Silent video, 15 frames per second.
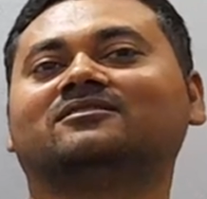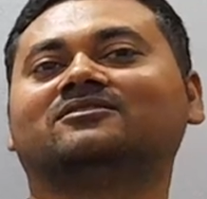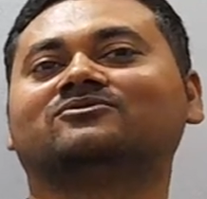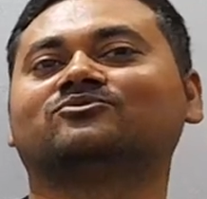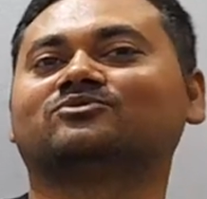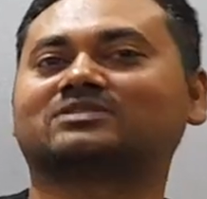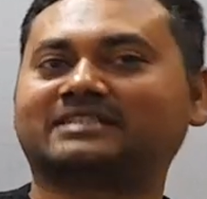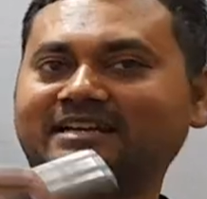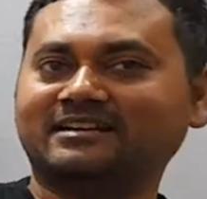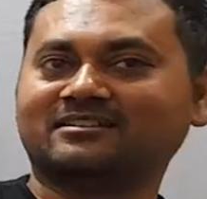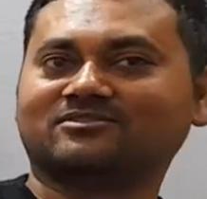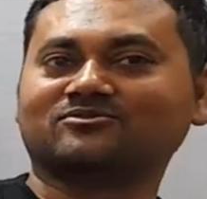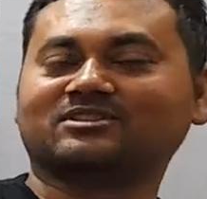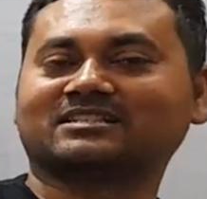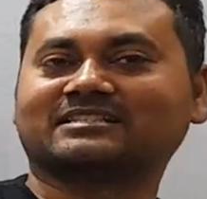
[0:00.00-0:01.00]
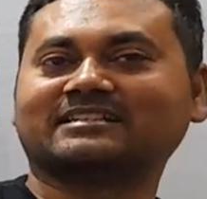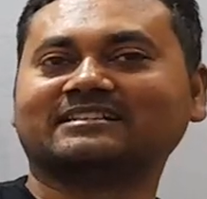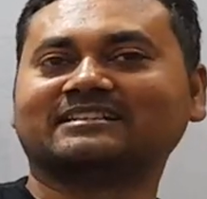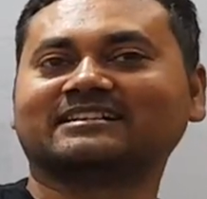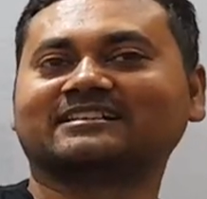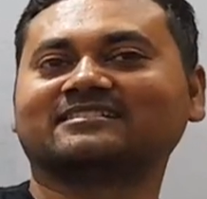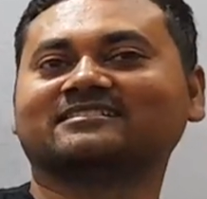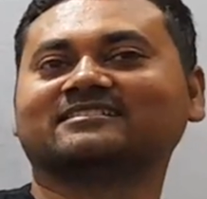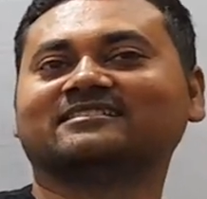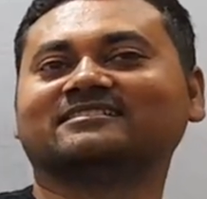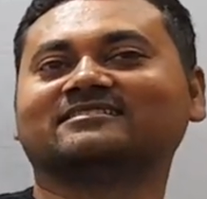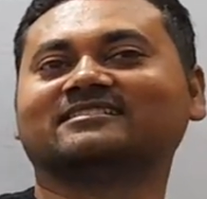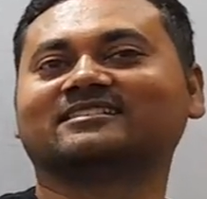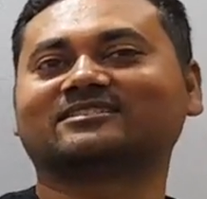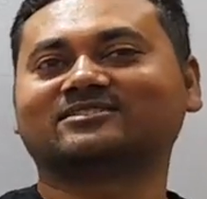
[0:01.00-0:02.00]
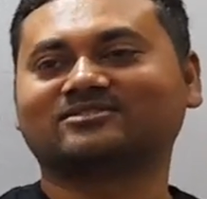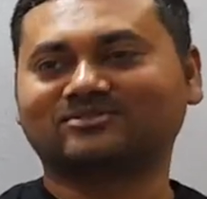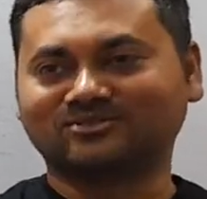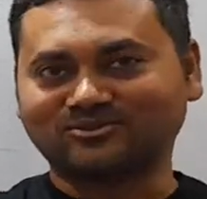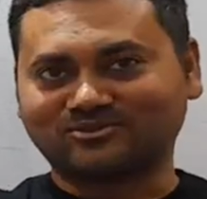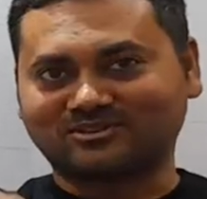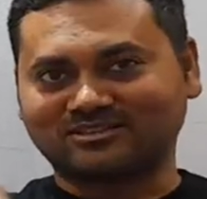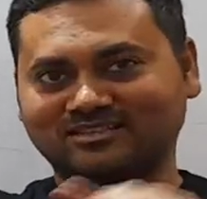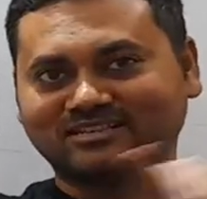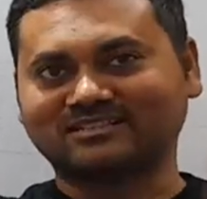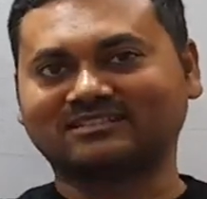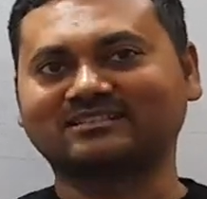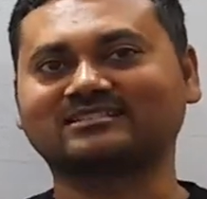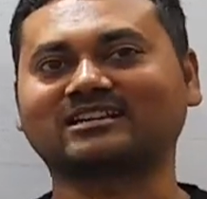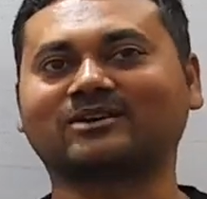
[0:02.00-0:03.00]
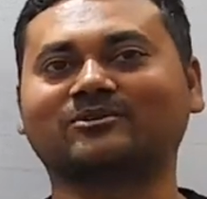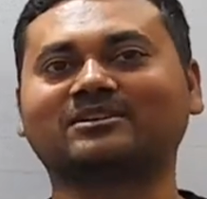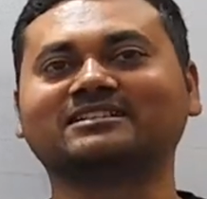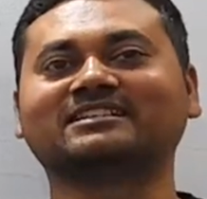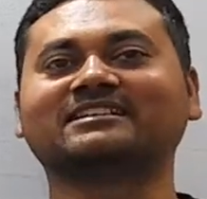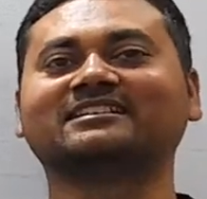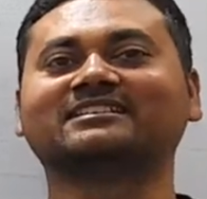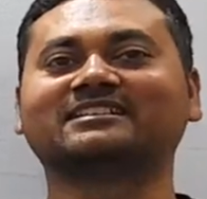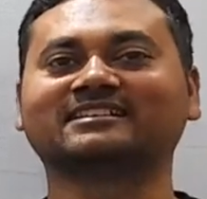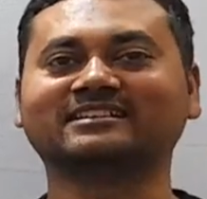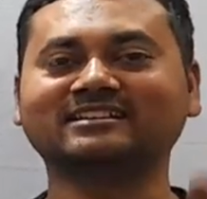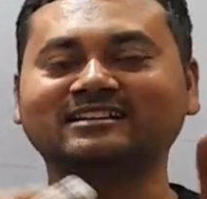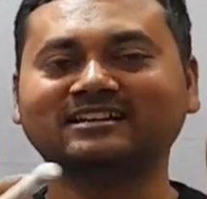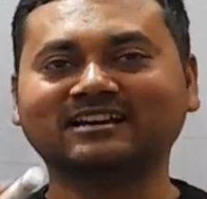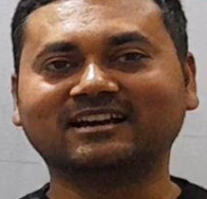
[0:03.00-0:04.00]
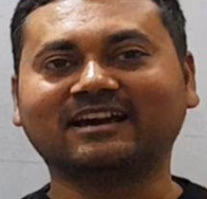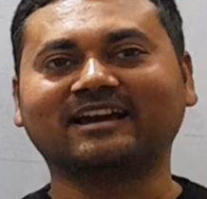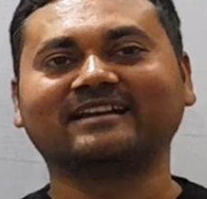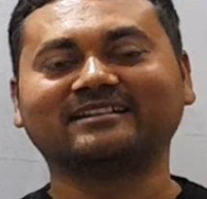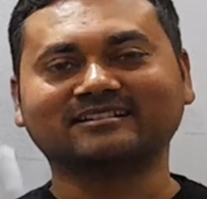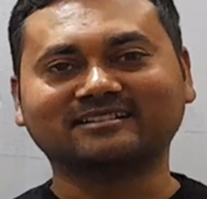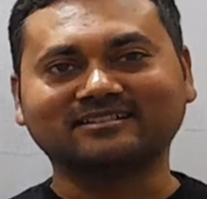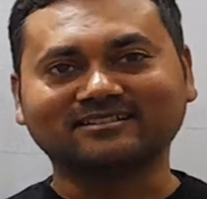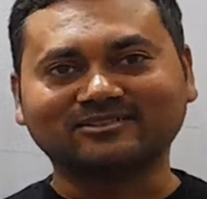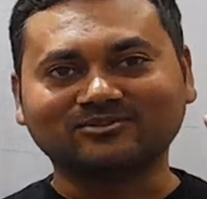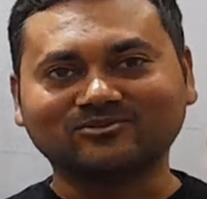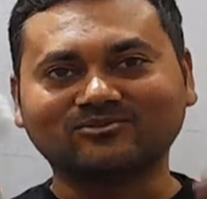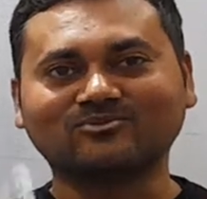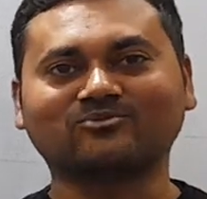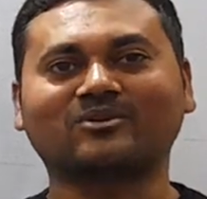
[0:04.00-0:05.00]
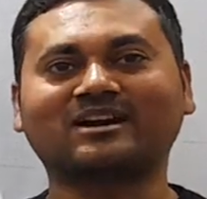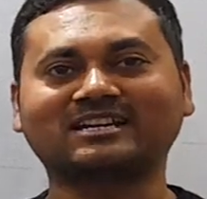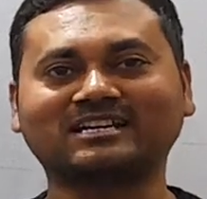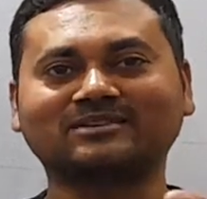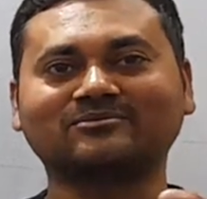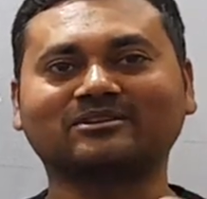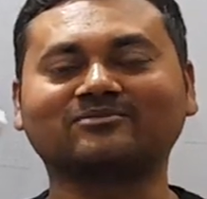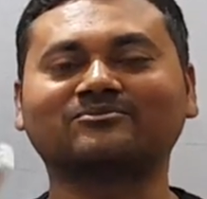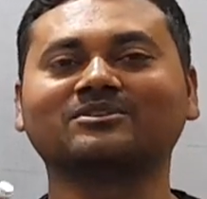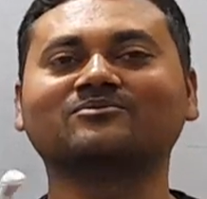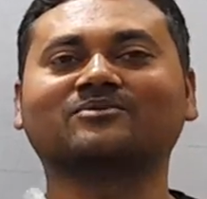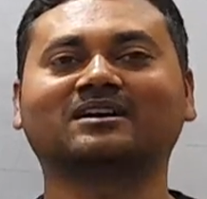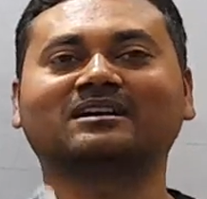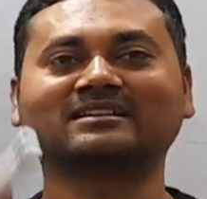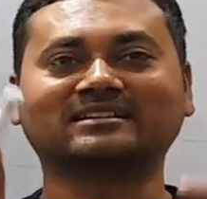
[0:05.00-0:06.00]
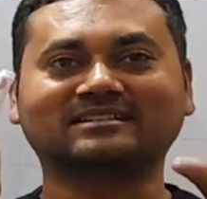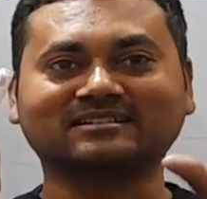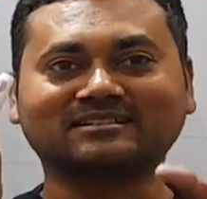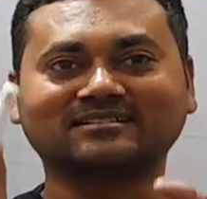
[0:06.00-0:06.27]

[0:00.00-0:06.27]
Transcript: to tell to the center that look, this is our territory and whatever we want,